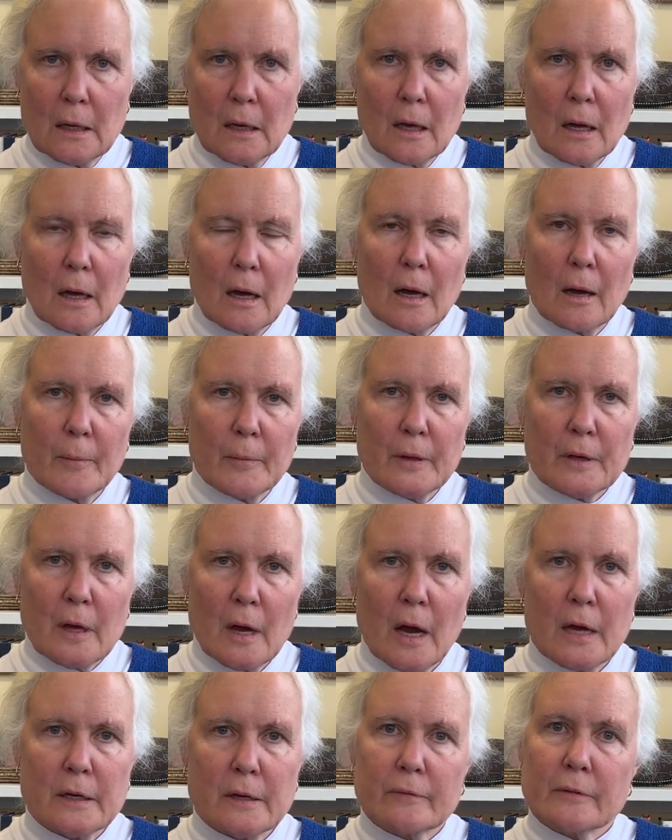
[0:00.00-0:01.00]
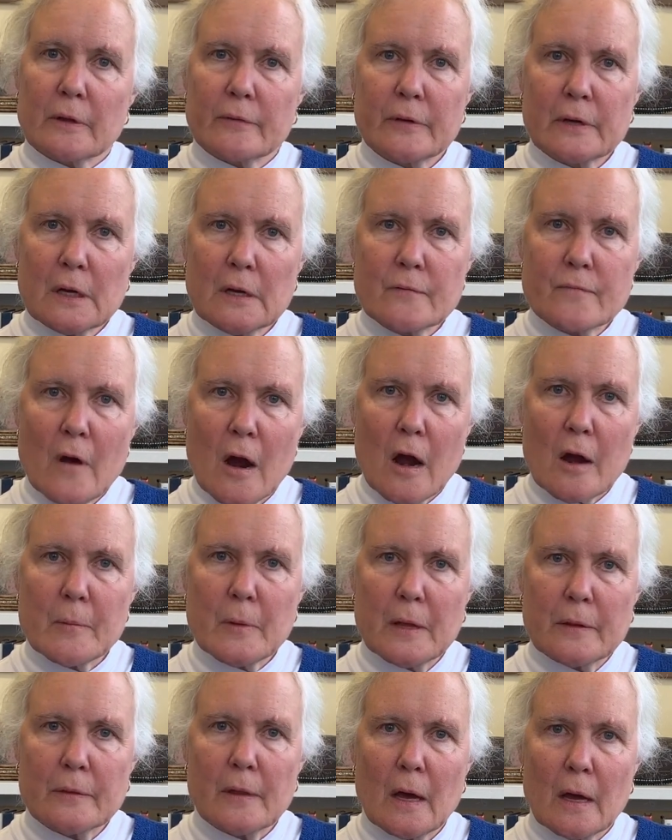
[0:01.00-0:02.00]
the kind of living
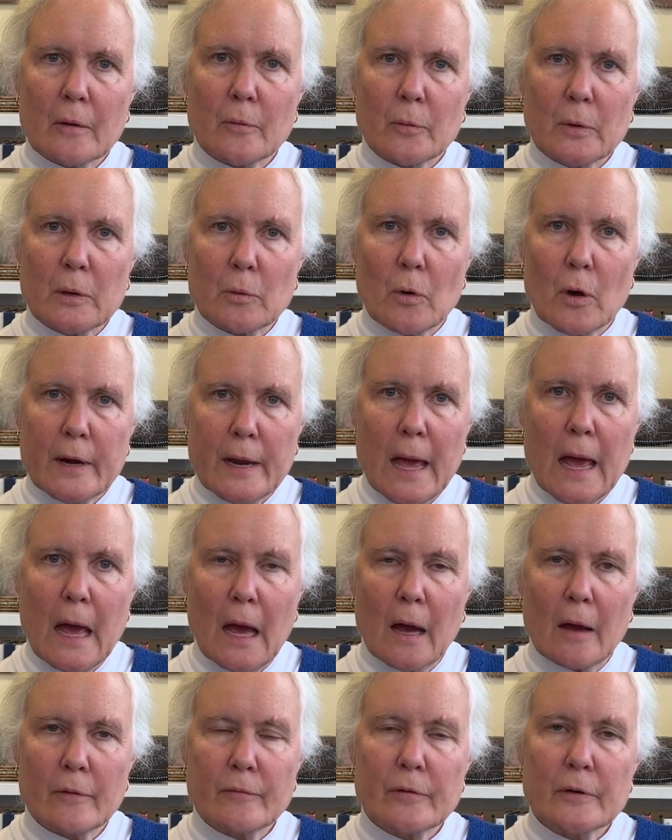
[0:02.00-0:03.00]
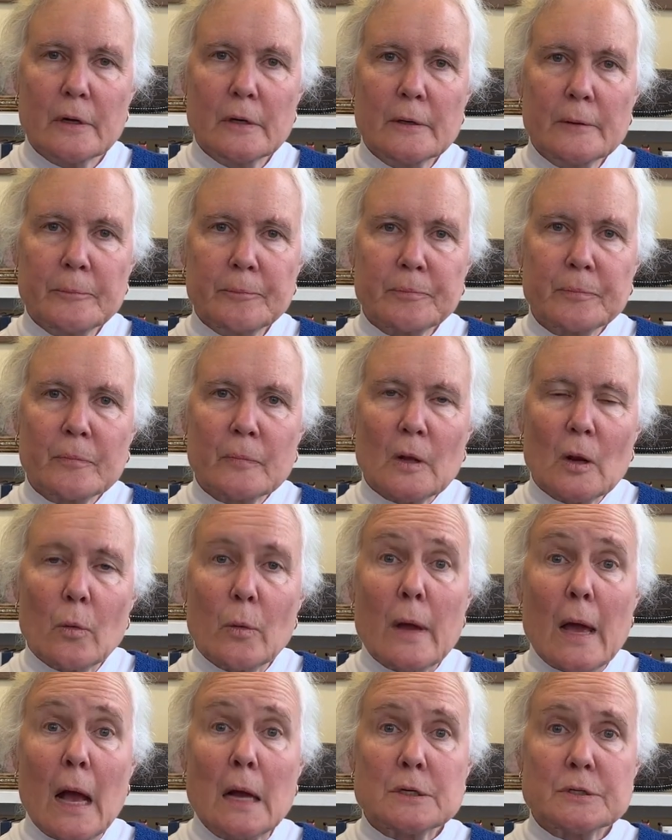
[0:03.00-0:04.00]
environment that we want to have.
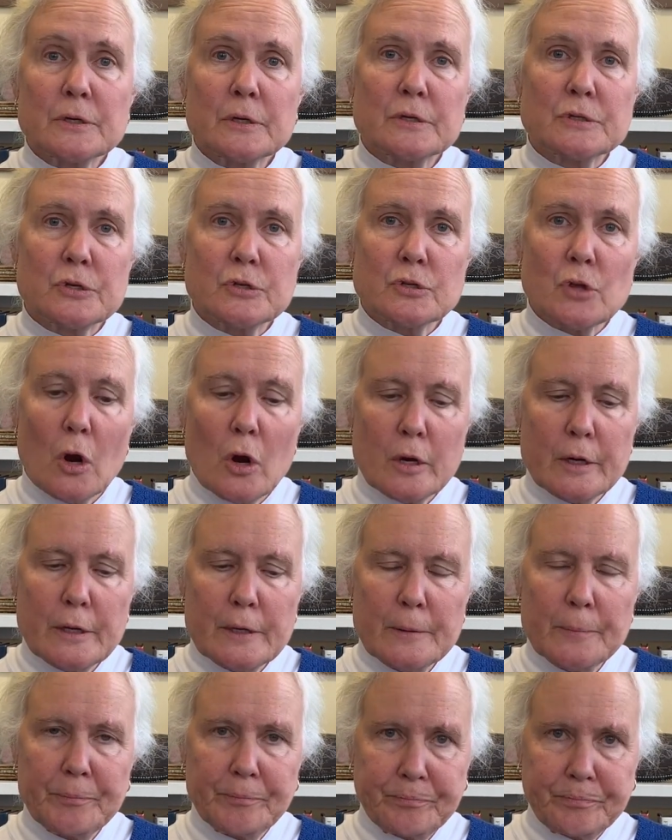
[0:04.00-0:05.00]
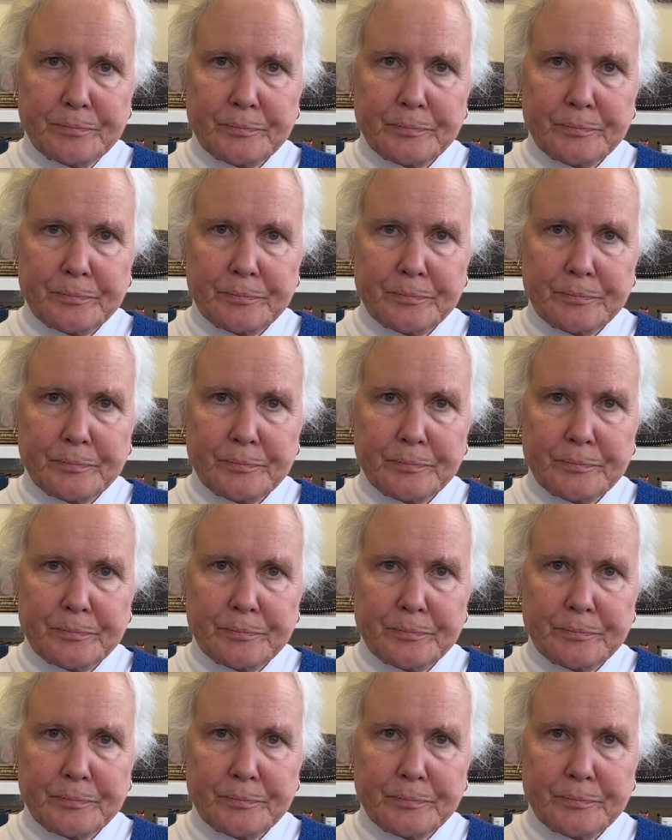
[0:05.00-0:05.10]
We actually started